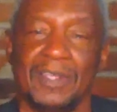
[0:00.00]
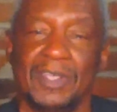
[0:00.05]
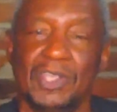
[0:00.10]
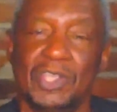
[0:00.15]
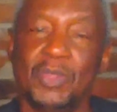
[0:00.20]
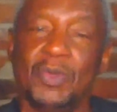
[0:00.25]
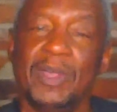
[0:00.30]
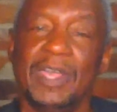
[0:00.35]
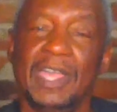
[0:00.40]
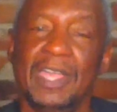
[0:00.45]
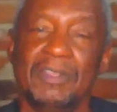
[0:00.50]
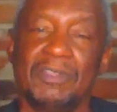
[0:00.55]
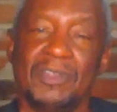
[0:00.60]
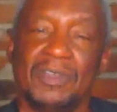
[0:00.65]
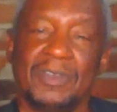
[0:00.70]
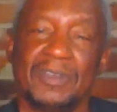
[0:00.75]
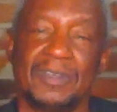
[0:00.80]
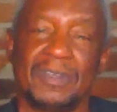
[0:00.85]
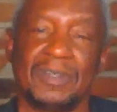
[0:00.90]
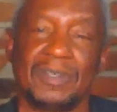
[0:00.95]
you
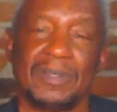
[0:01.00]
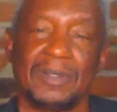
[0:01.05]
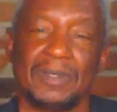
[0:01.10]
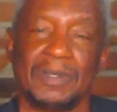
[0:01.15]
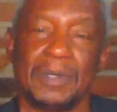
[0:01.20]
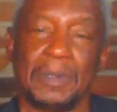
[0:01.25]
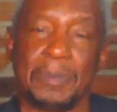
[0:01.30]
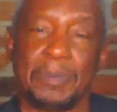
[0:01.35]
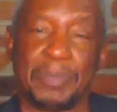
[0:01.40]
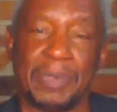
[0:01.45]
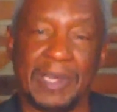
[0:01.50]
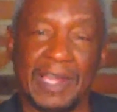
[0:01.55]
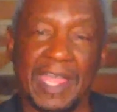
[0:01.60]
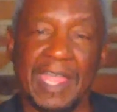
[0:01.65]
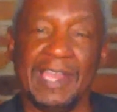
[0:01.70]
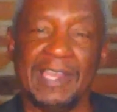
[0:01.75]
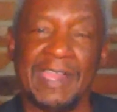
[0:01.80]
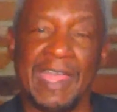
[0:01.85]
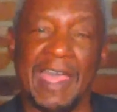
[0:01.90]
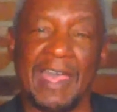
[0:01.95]
either play
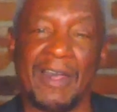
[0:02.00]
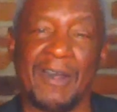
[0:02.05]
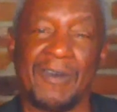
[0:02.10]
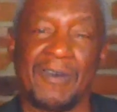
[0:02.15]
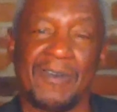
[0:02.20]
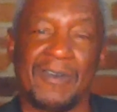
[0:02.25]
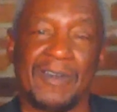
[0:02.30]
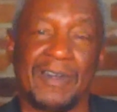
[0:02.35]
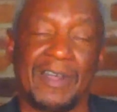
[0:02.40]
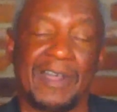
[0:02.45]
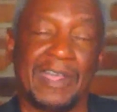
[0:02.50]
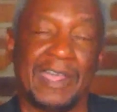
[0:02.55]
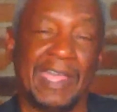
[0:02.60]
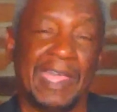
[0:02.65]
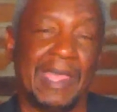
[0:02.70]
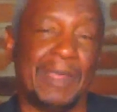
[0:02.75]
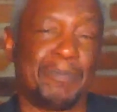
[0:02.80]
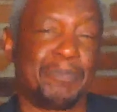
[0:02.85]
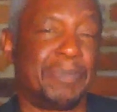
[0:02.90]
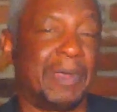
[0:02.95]
now
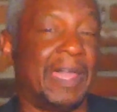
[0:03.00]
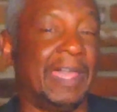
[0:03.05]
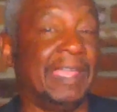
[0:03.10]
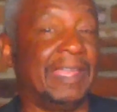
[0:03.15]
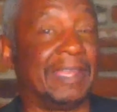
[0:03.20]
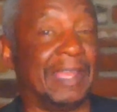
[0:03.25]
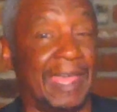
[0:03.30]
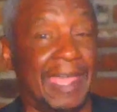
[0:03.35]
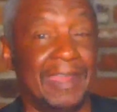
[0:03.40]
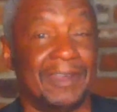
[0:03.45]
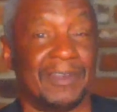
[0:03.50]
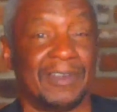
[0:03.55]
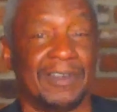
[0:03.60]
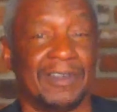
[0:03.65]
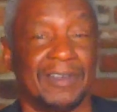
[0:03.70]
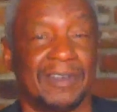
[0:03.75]
and pay later.